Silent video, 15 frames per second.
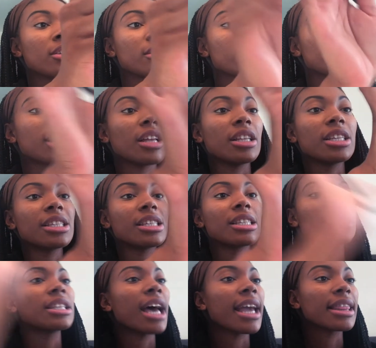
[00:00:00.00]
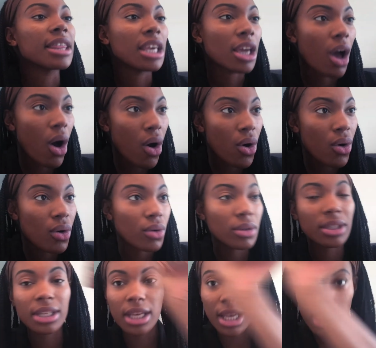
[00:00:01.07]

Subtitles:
So this is like the old